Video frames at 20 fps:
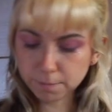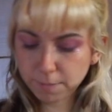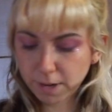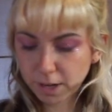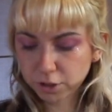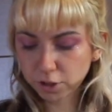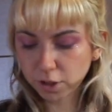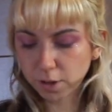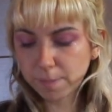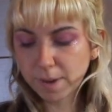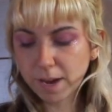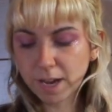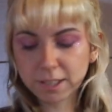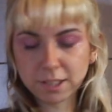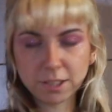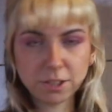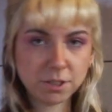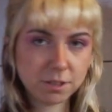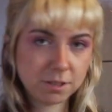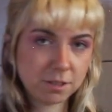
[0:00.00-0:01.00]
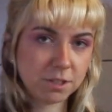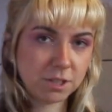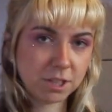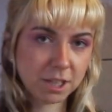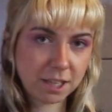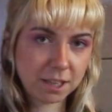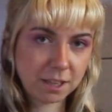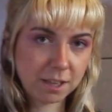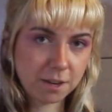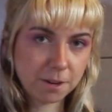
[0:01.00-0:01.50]
Macho Man and Just a
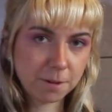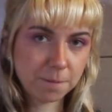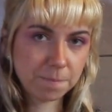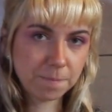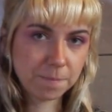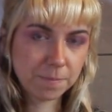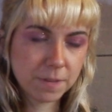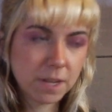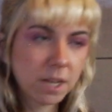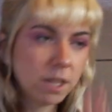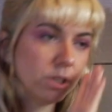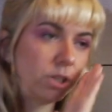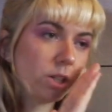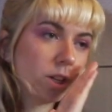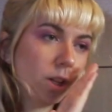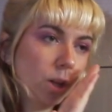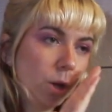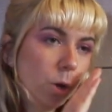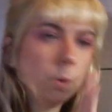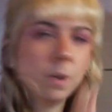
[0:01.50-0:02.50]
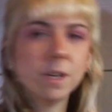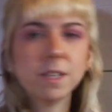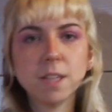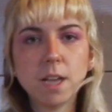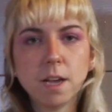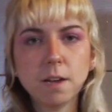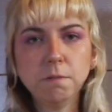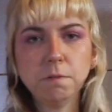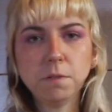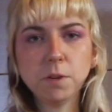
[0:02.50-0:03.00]
Gigolo. Gigolo, and
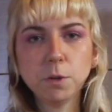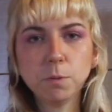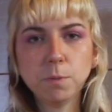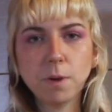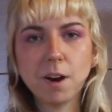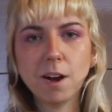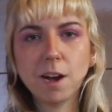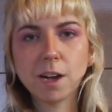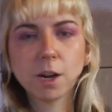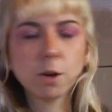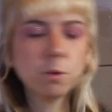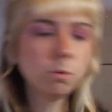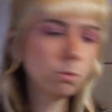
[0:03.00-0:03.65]
everywhere I go,